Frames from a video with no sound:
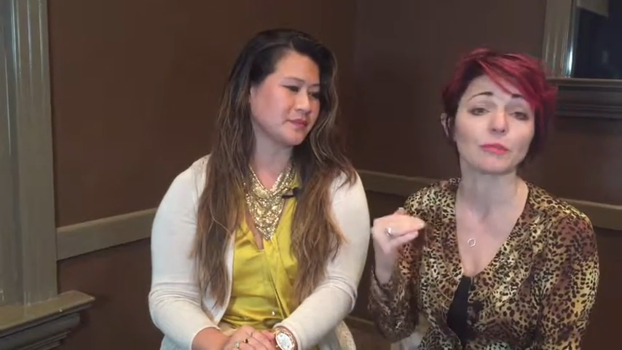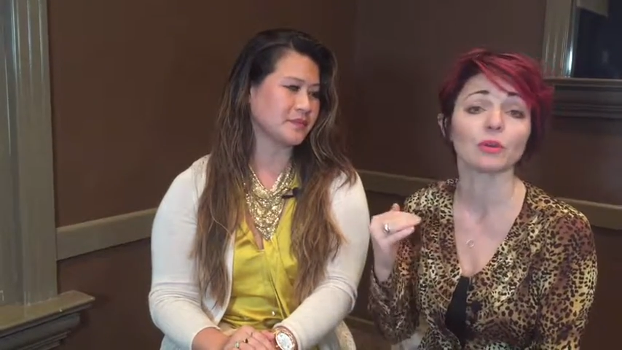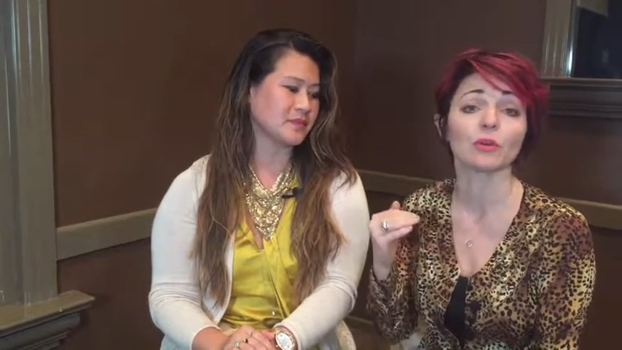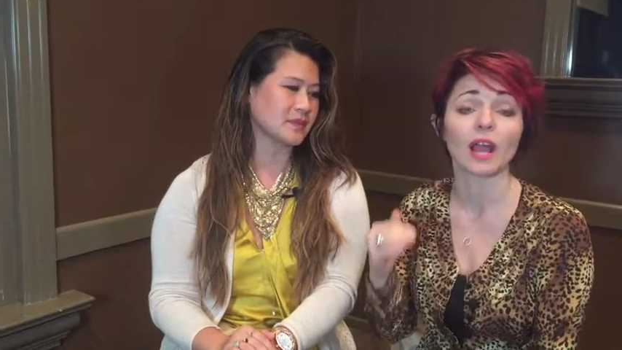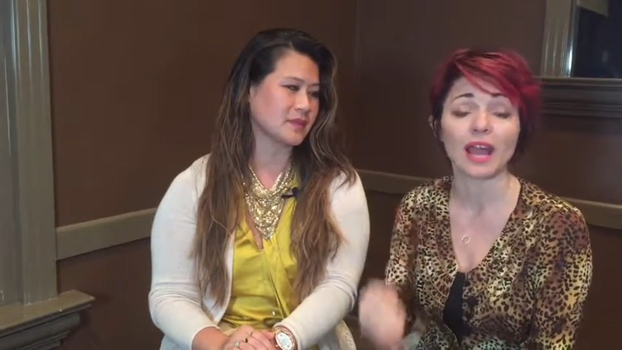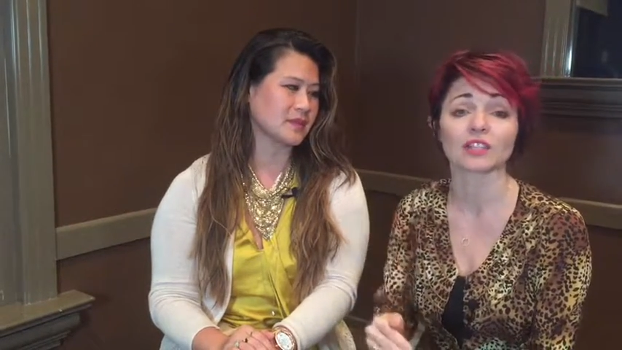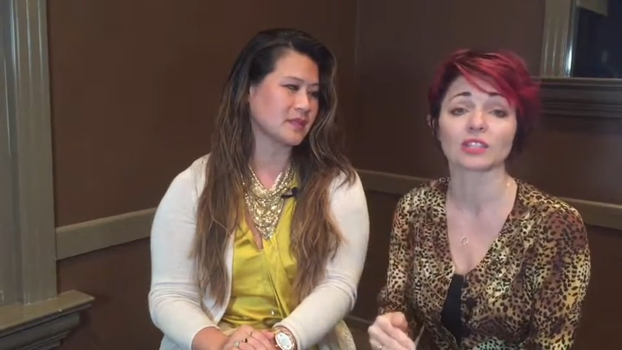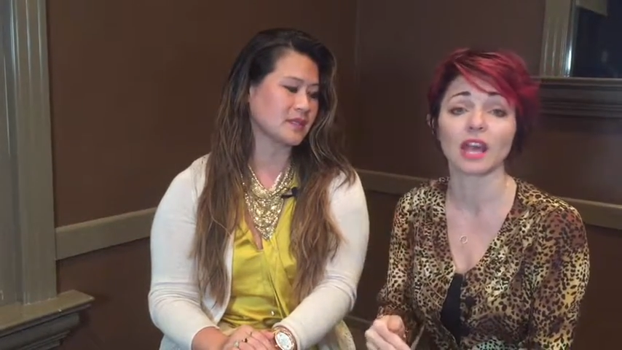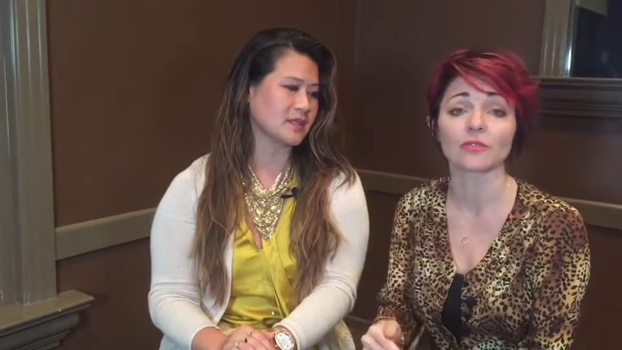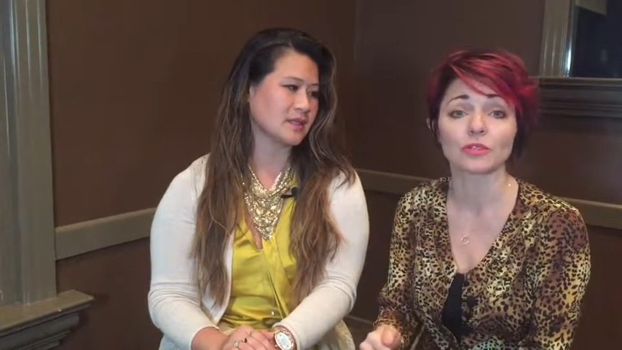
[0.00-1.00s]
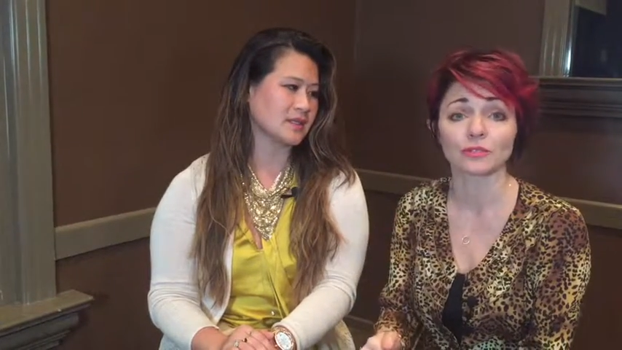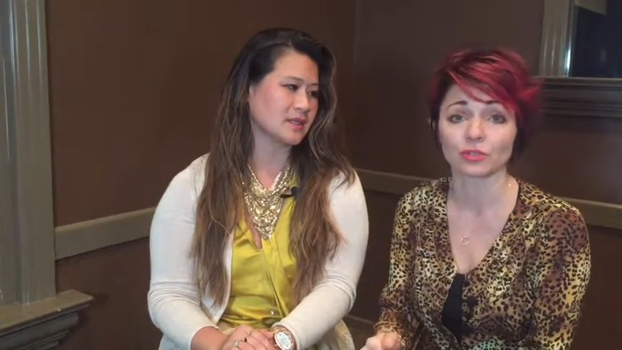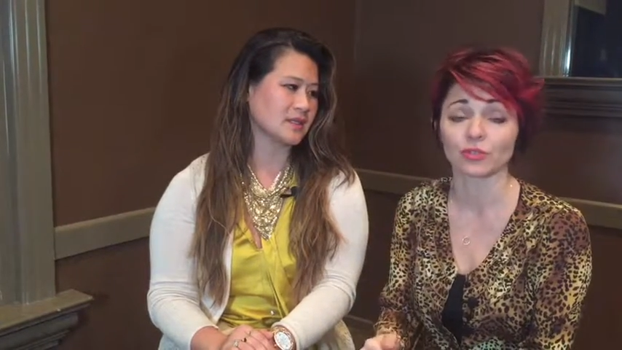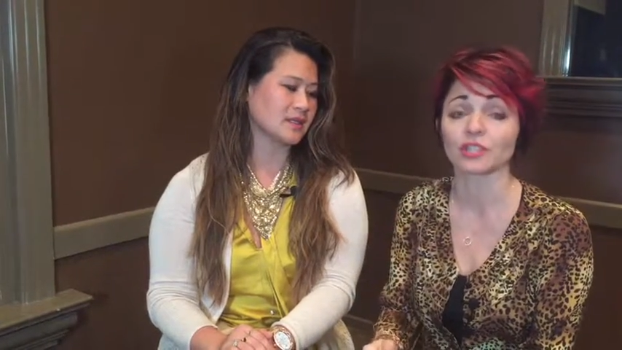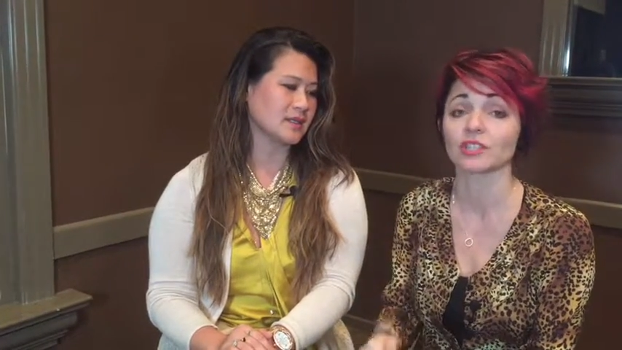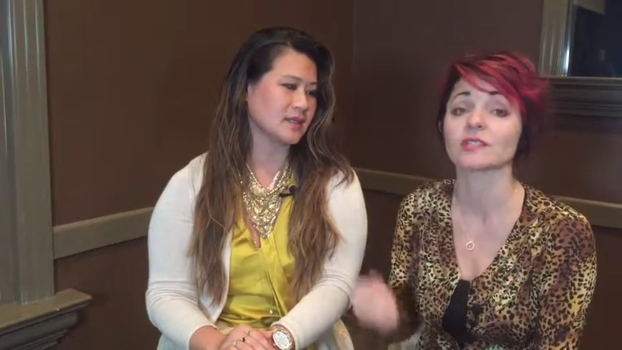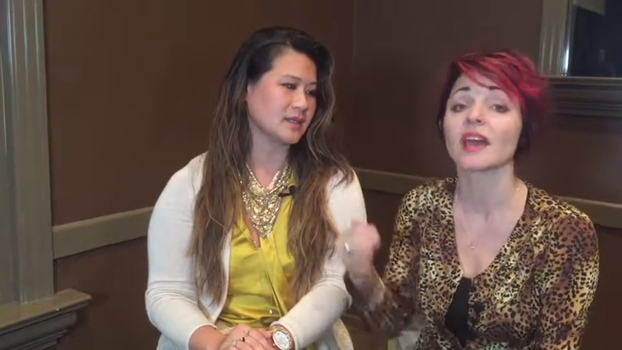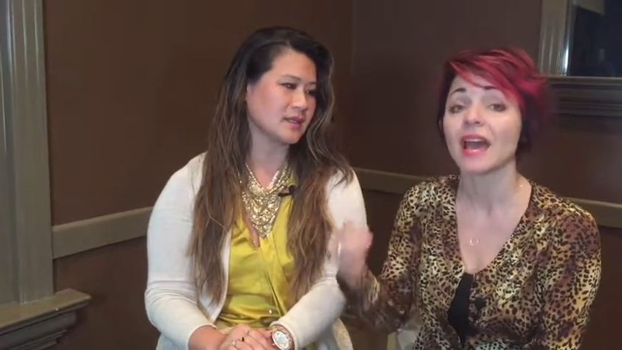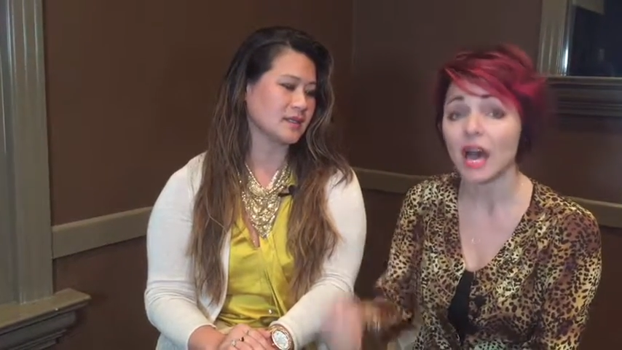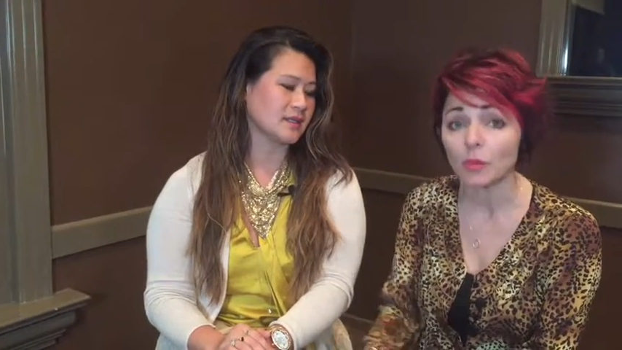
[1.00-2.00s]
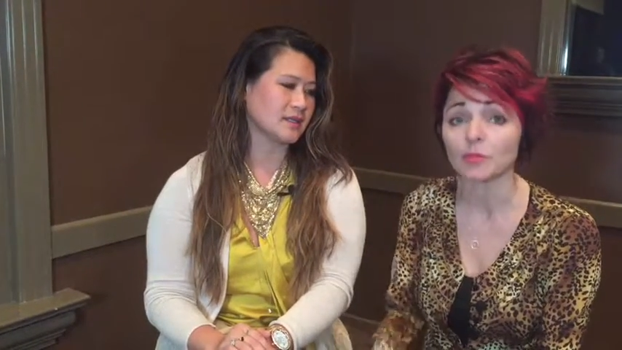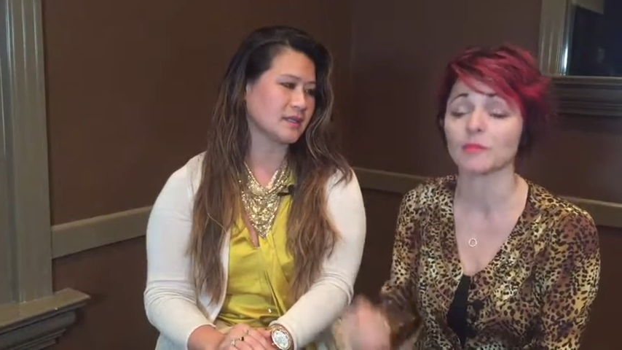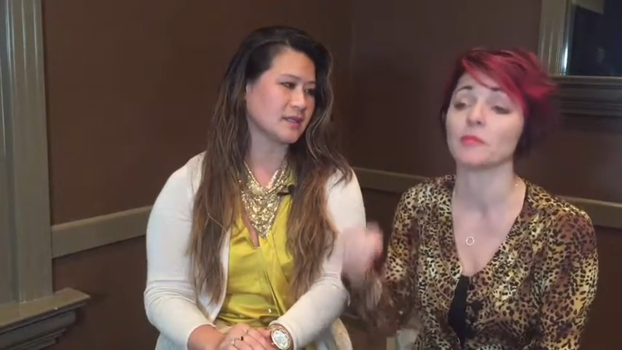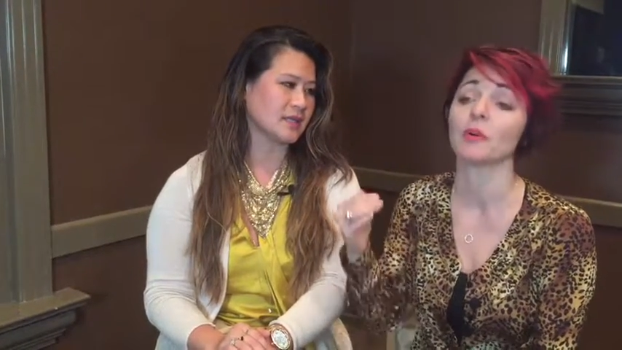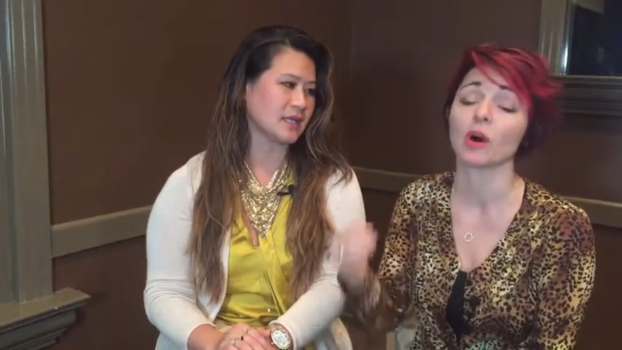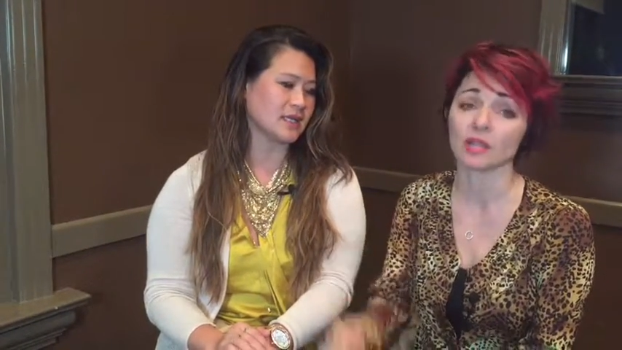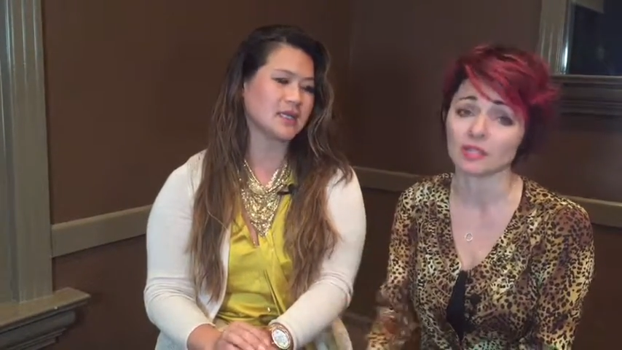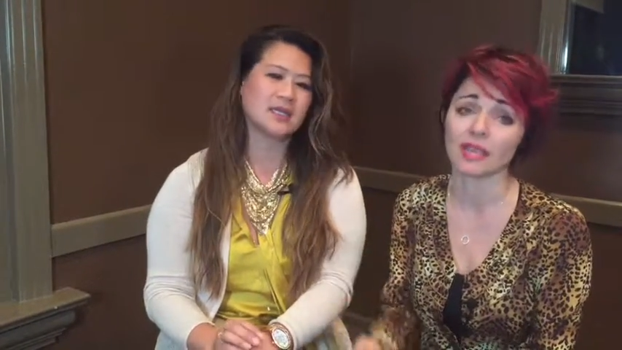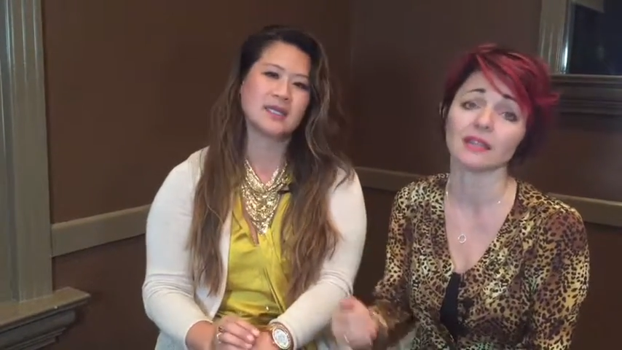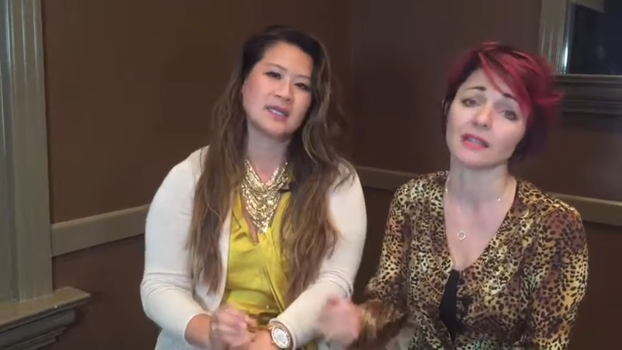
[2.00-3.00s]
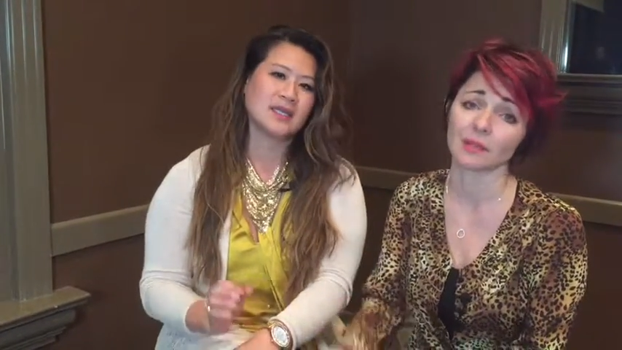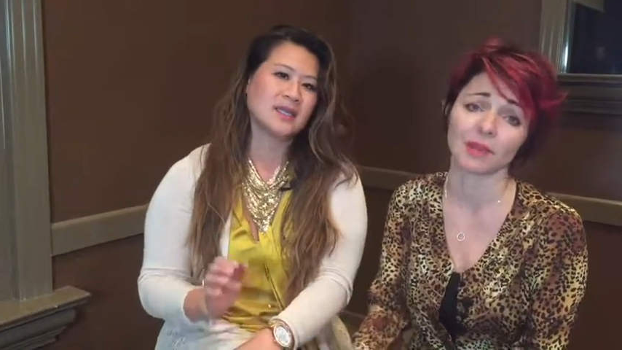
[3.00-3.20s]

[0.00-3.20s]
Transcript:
Speaker 1: people who are actually out there in the trenches helping people yeah. on a day to day